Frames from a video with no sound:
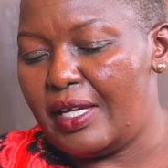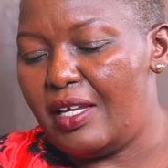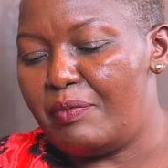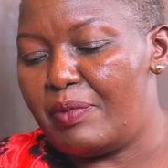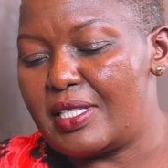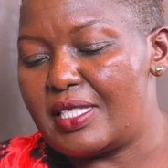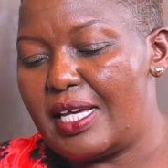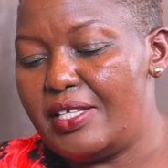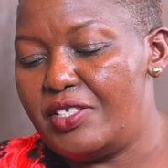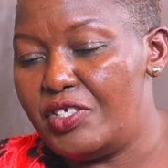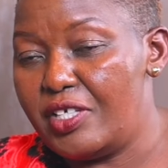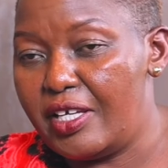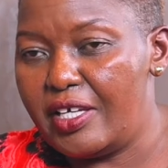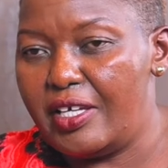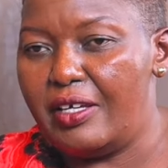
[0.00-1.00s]
And Pastor Angie,
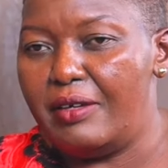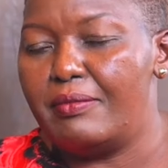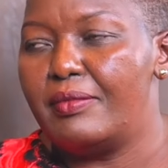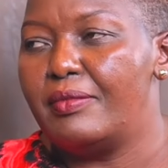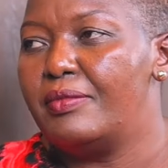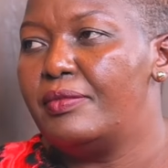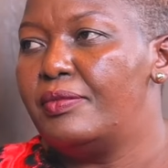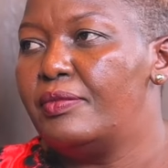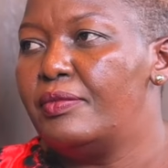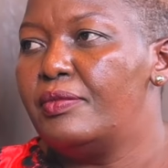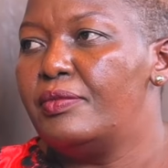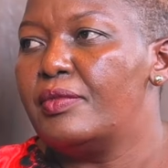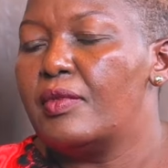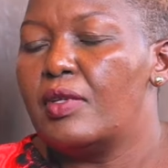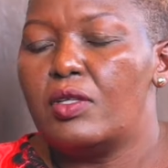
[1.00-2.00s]
I came.
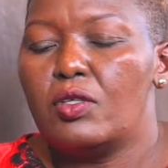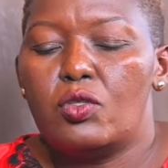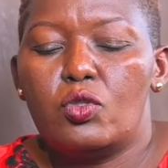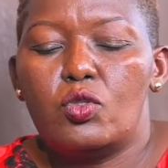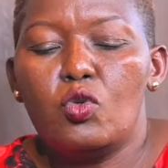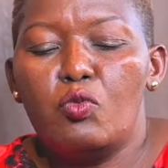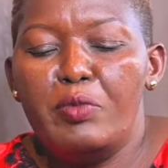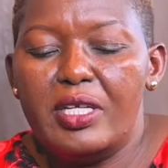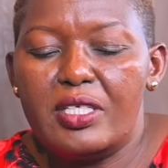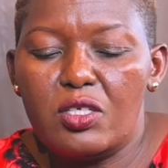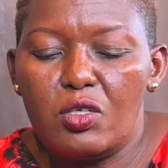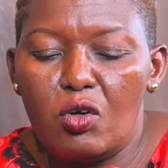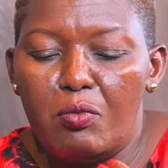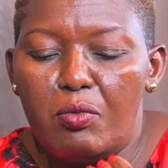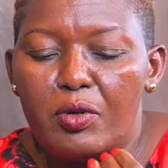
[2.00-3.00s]
To meet
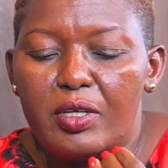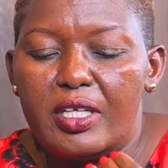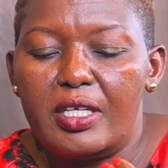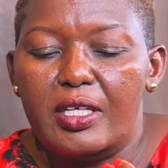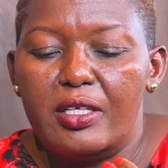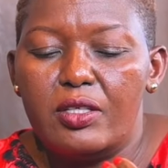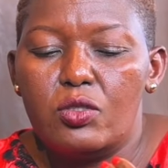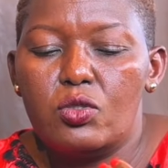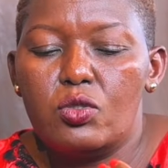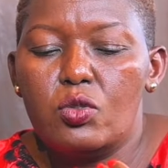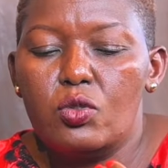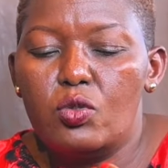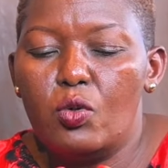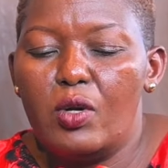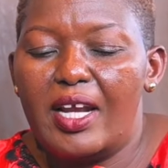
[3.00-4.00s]
nobody, to
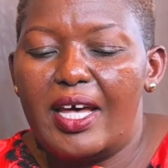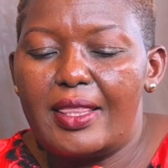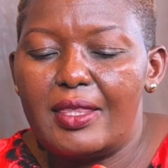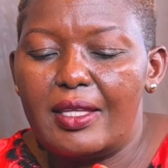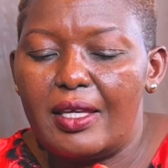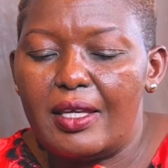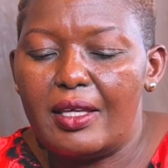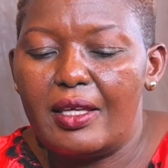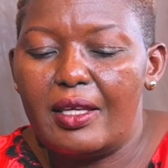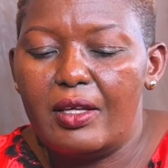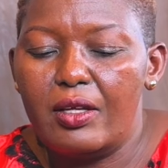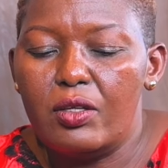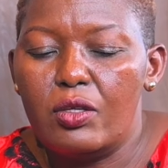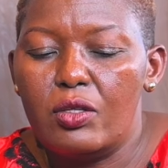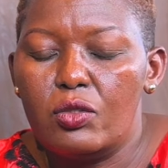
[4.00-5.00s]
do nothing,
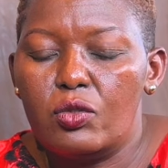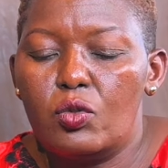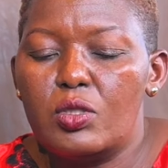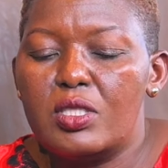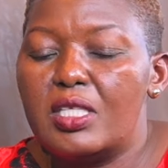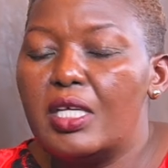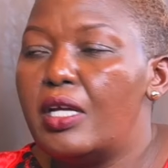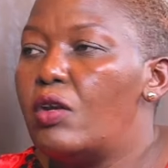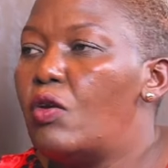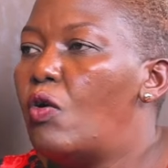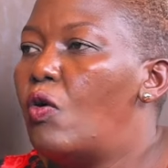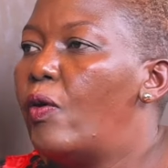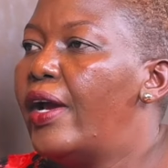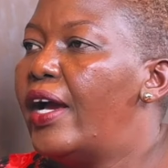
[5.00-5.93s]
to stay nowhere.